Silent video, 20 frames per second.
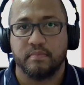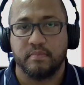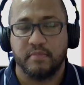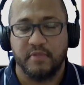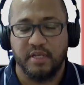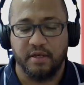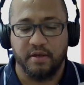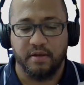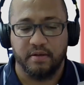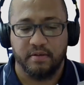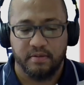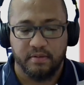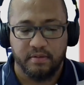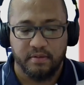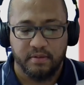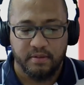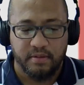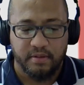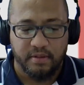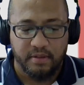Yeah.
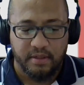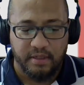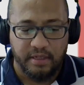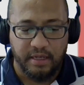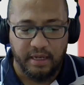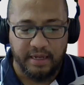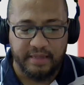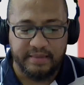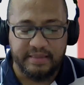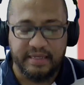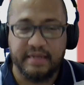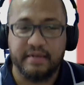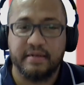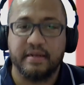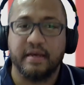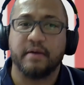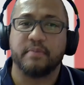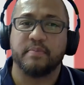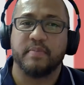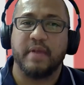Yeah. And then
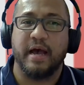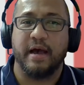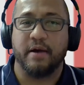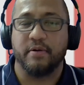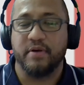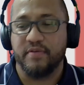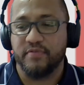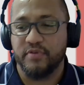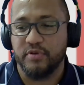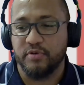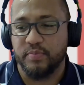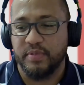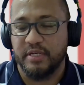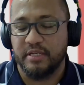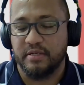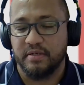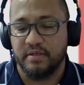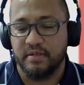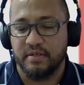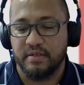how have you
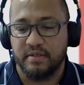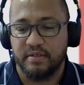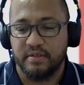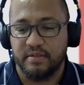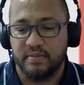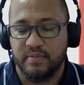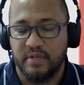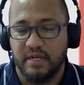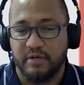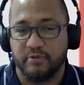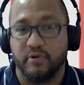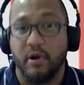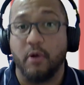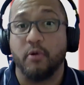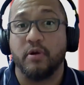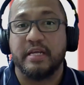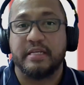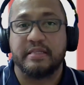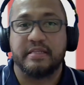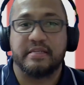been
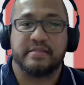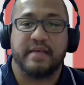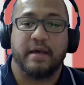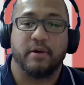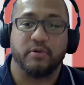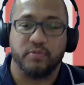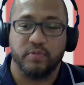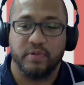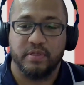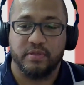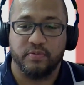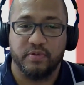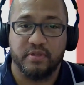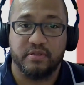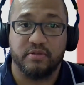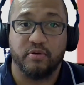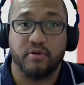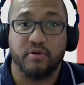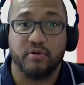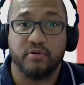rolling this out
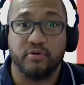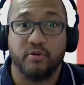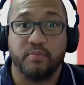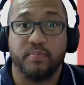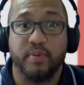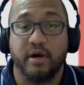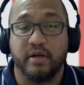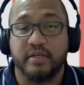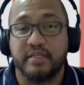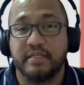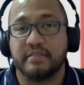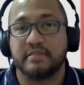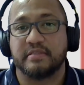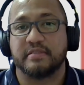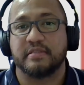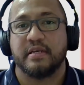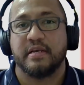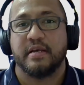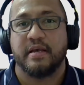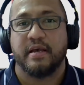with your
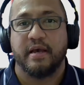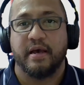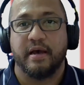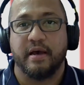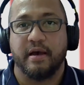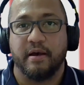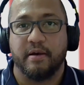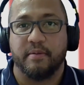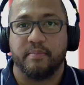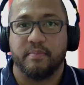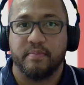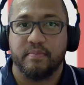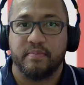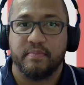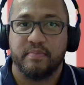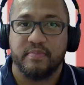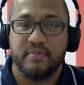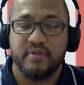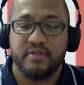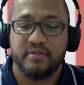partners
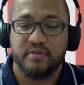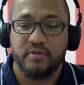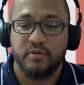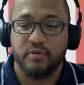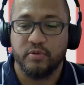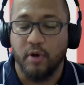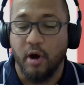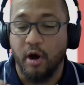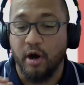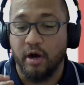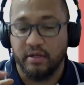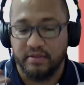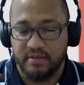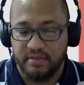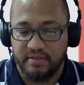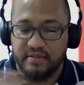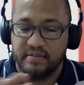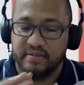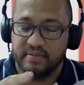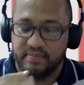who are
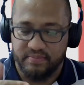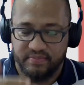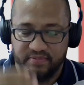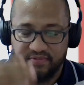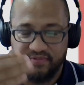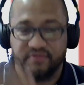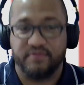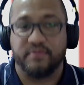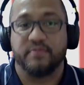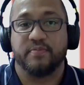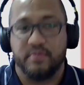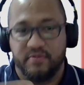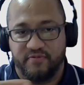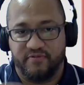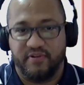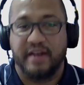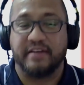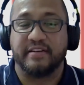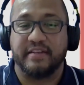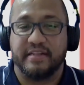
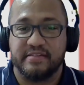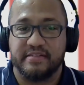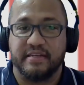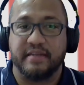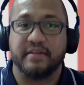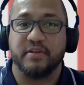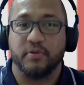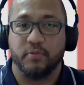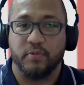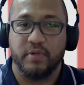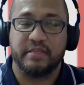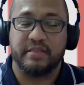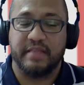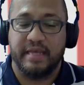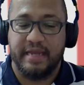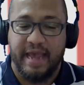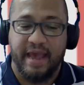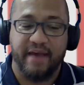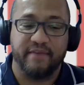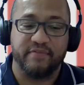front and center what
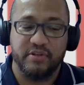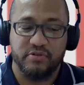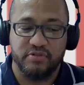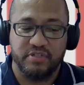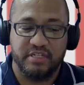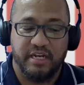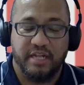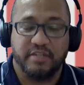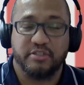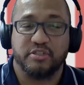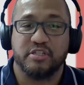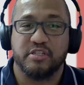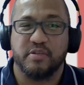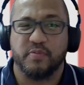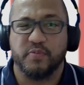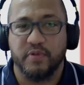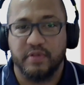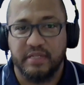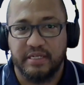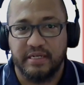they have those
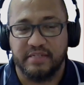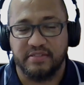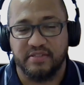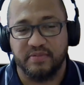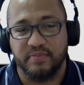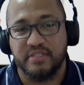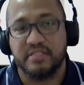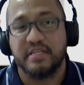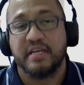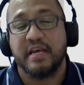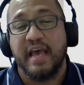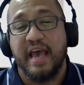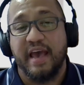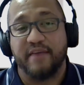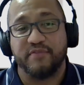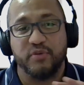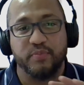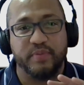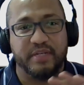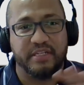relationships with the customers?
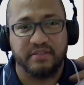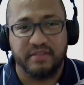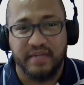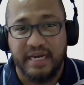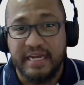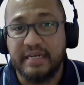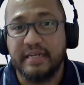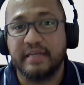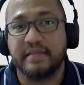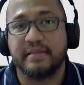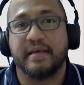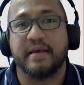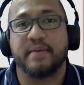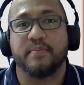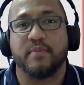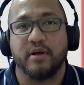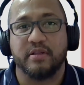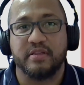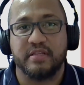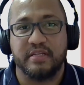Have you been training
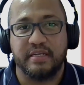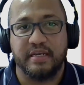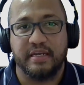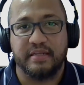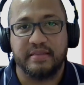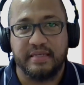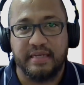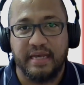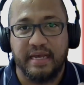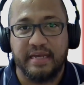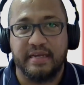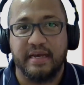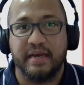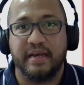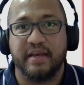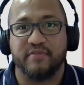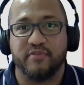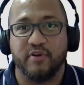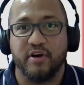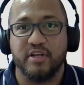them on the AI
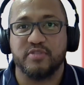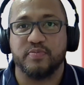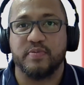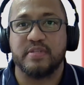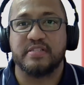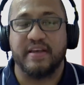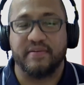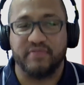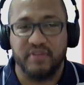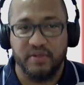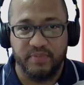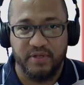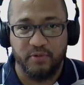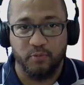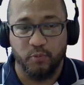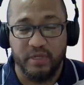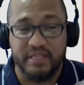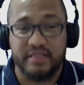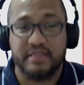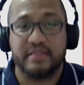advancements? Have they been
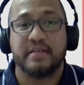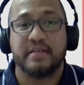with